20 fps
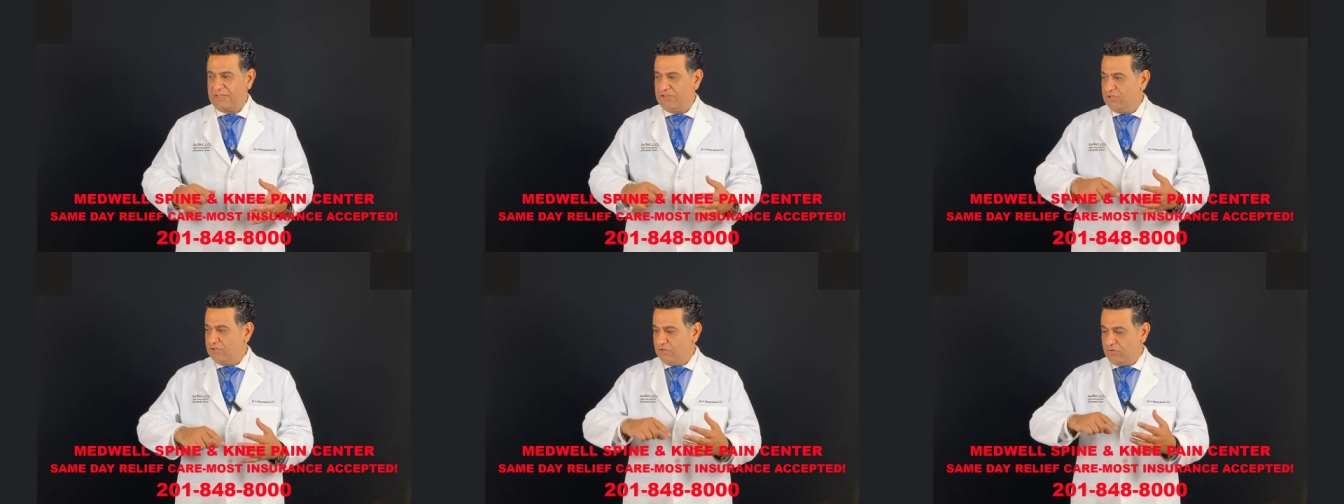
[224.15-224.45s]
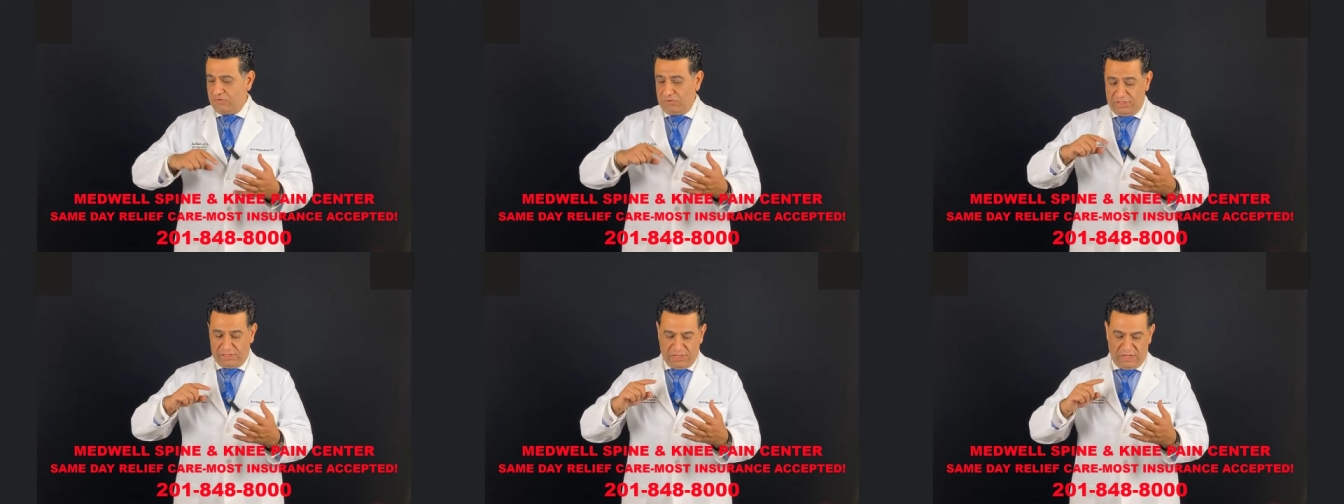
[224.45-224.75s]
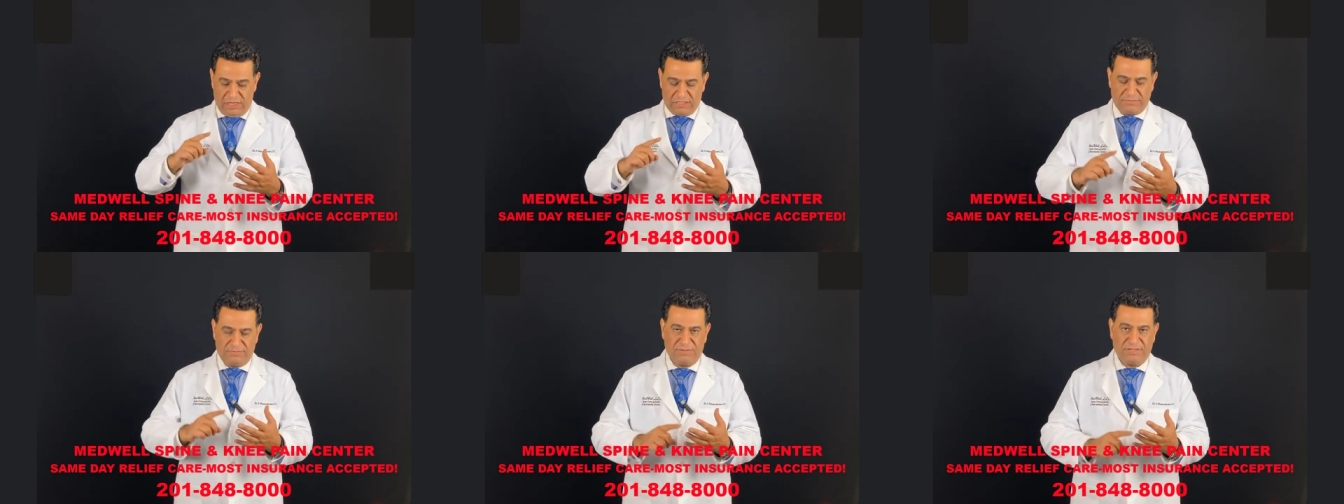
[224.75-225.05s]
And you don't need
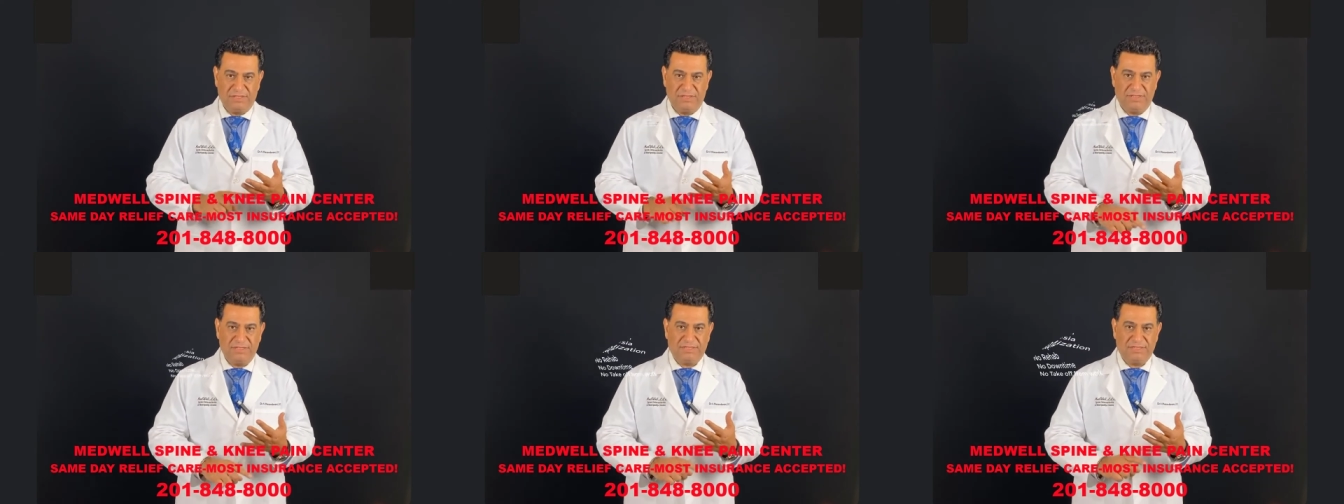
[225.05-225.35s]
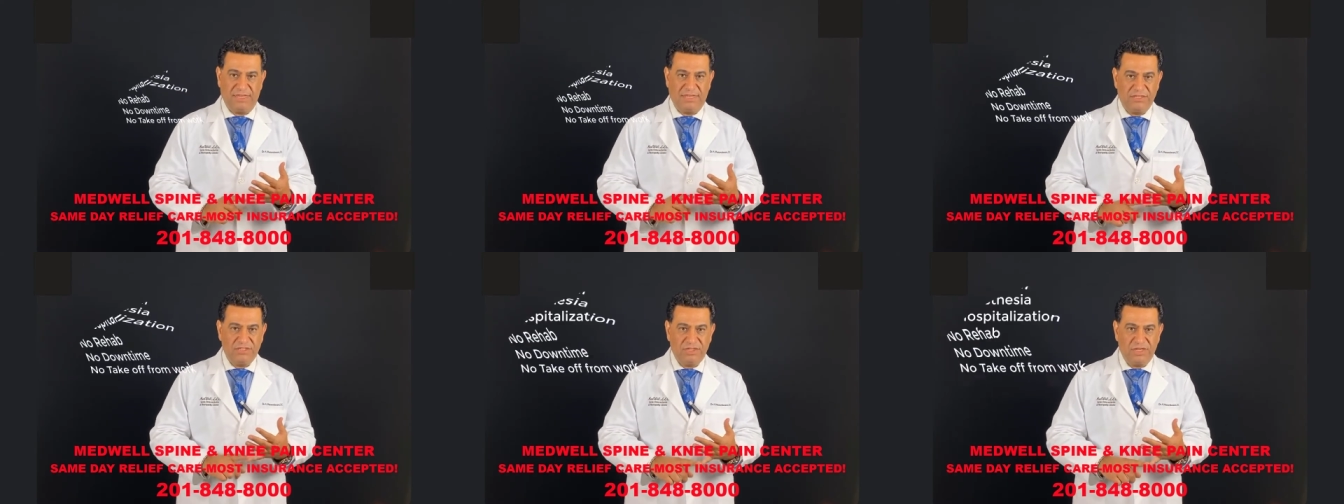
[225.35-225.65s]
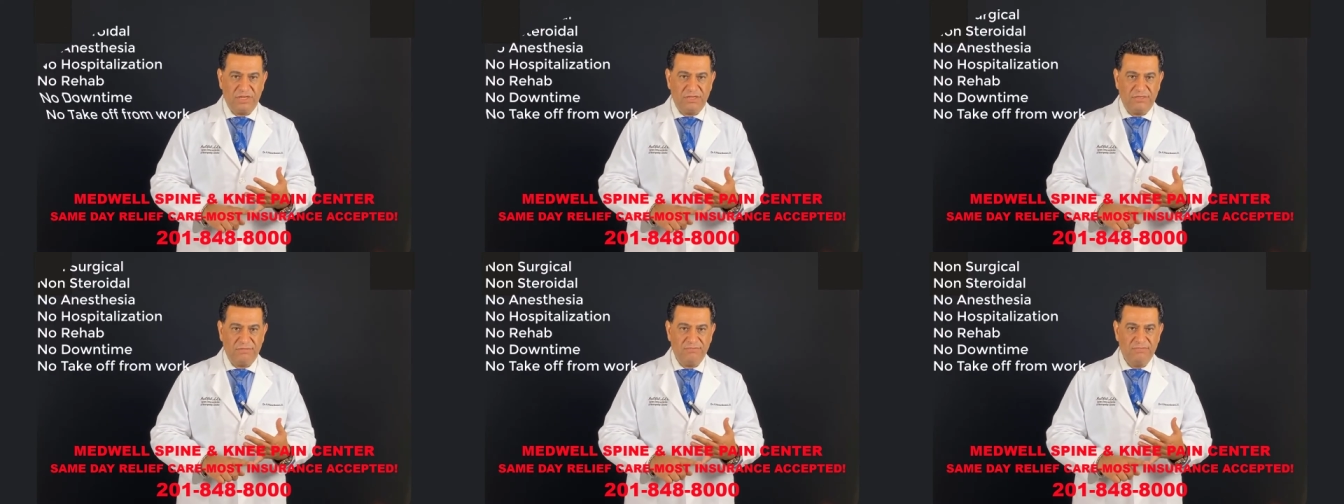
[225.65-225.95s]

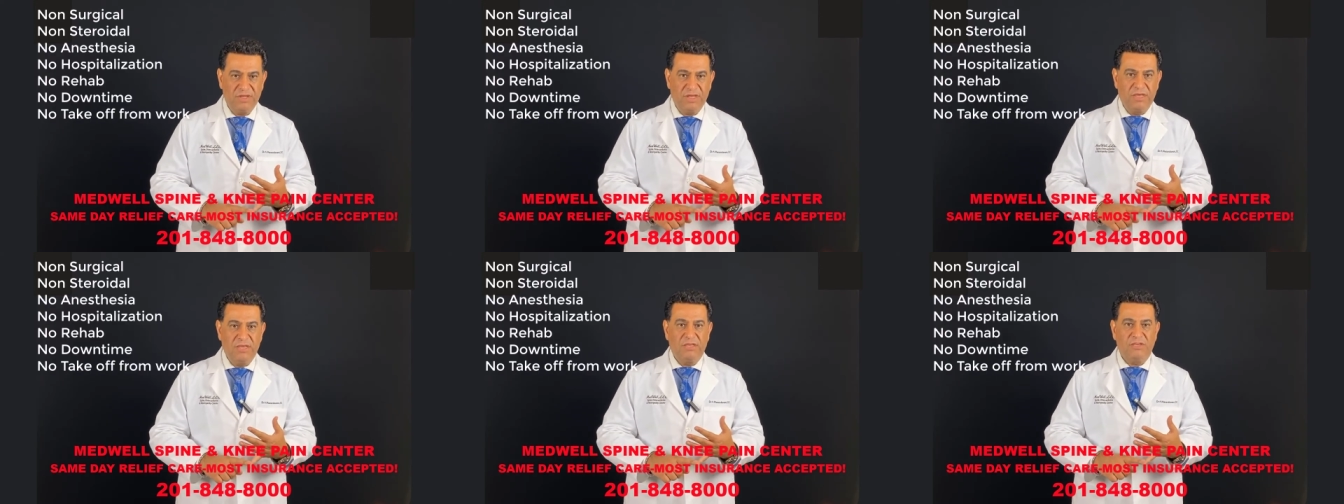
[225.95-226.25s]
hospitalization.